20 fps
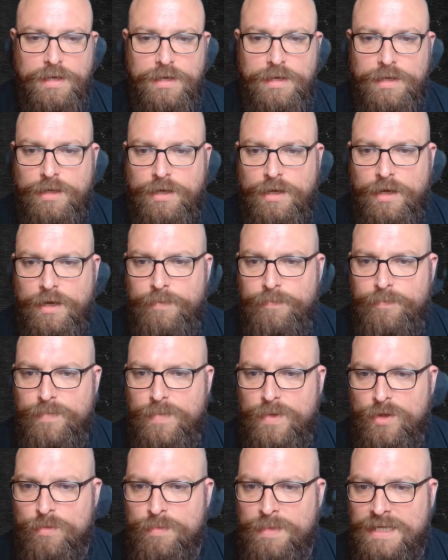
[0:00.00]

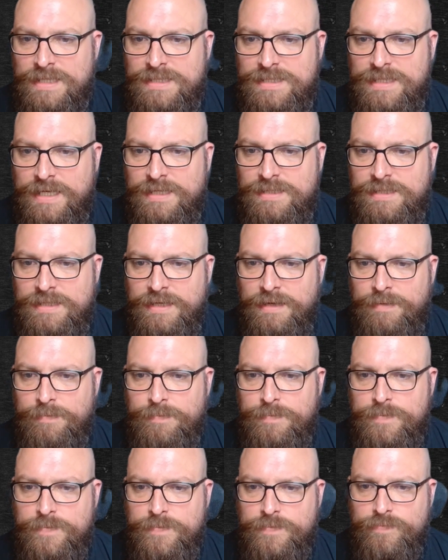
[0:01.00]
you might say to
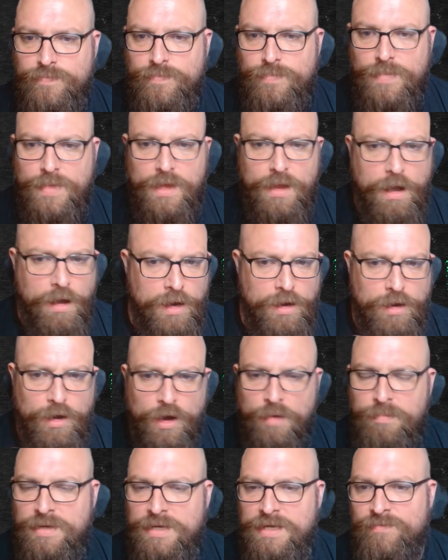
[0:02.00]
them, I
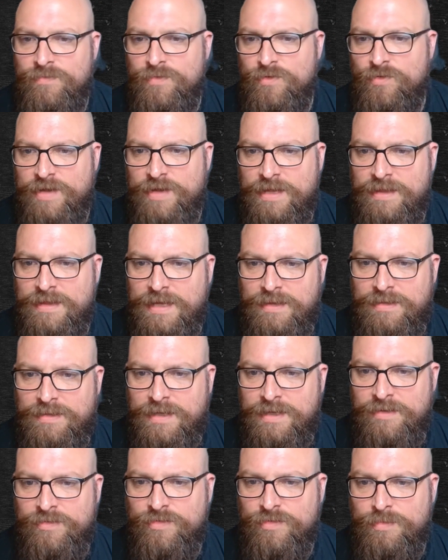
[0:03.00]
can't believe you said that
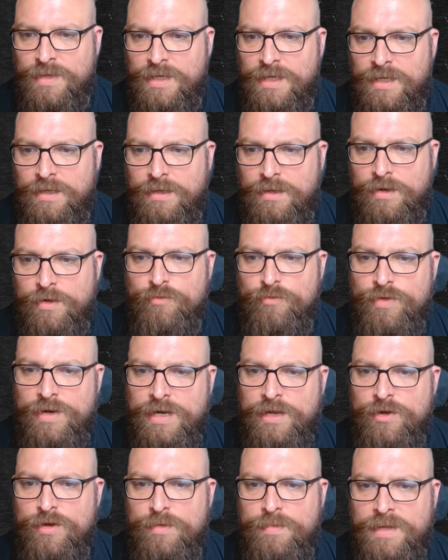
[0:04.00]
thing to me, it
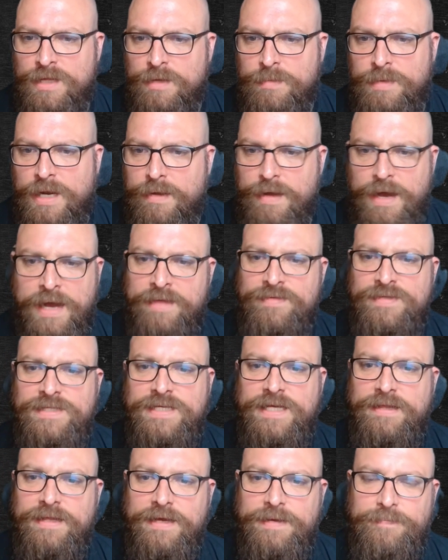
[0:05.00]
really hurt me. And they'll be like, I never
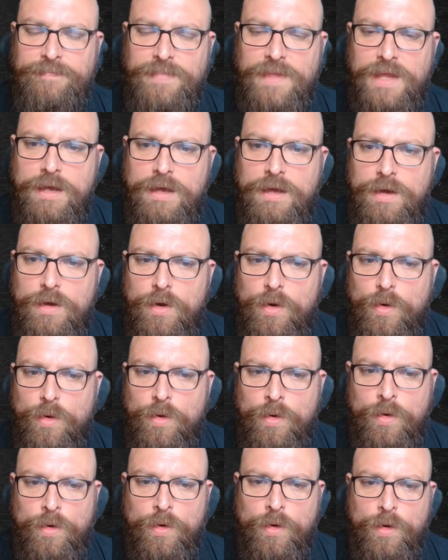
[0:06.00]
said that.
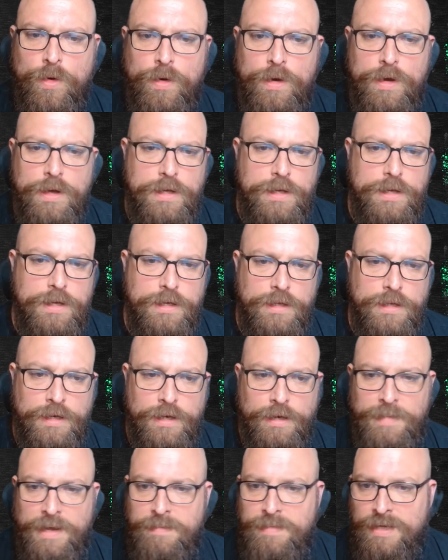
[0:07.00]
Or,
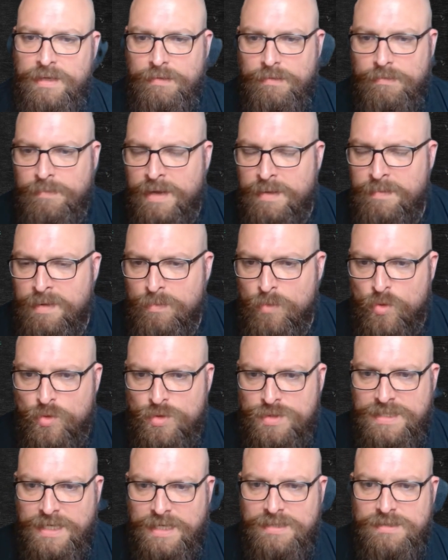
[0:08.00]
maybe
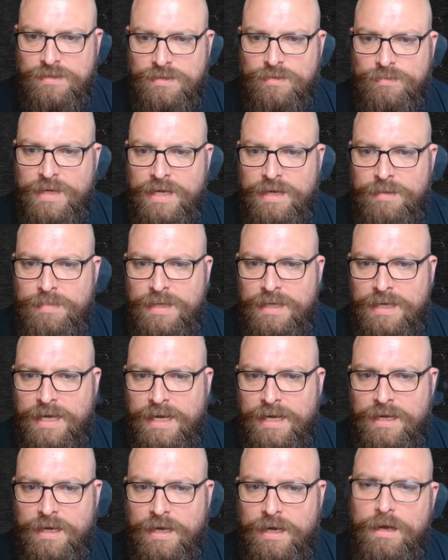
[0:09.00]
more subtle, maybe
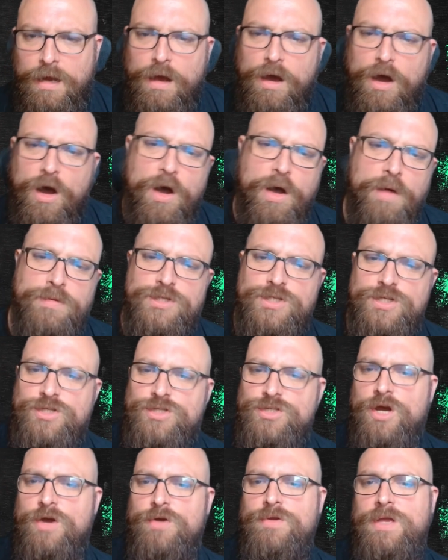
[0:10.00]
like oh, I was
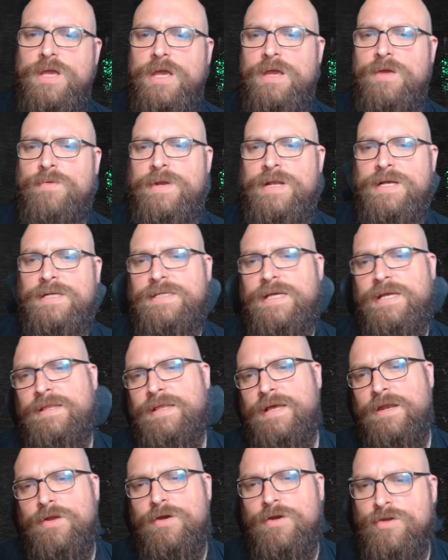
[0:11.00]
just joking when I said
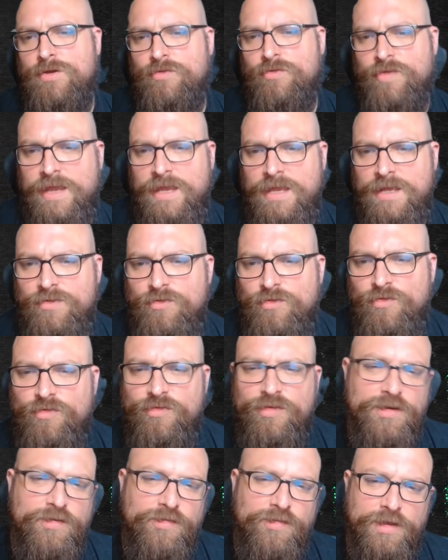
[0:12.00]
that. No, you're taking it too
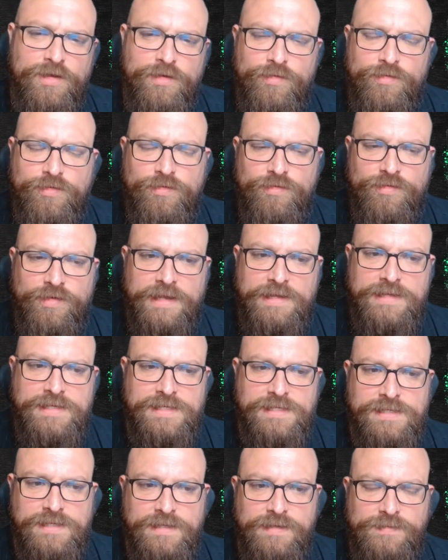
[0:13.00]
seriously. You're too
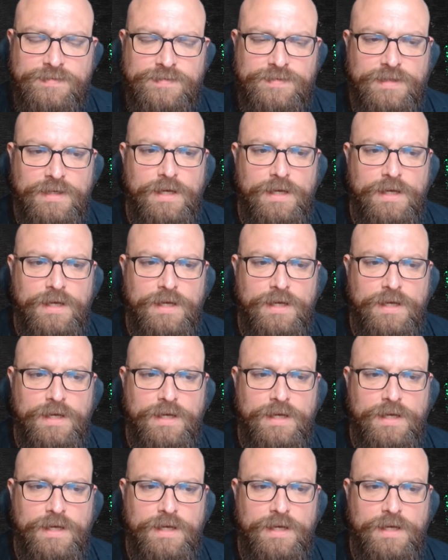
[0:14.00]
sensitive.